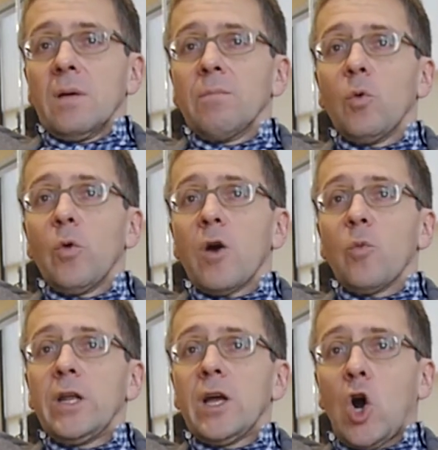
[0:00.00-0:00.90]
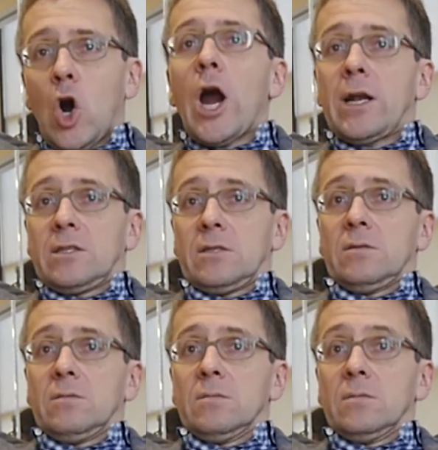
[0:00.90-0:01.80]
but where we aren't
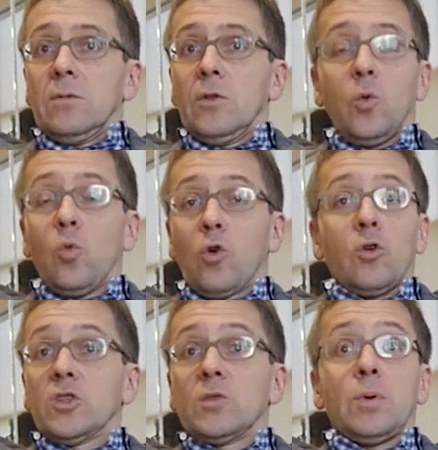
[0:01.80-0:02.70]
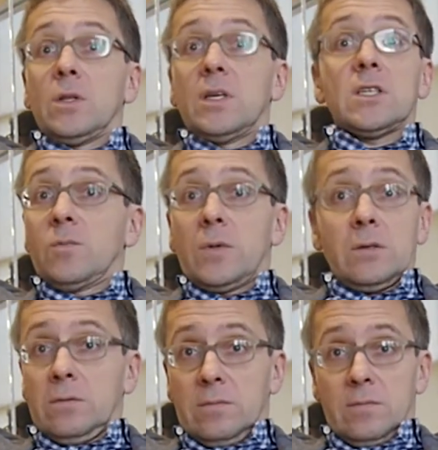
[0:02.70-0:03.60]
the world's policeman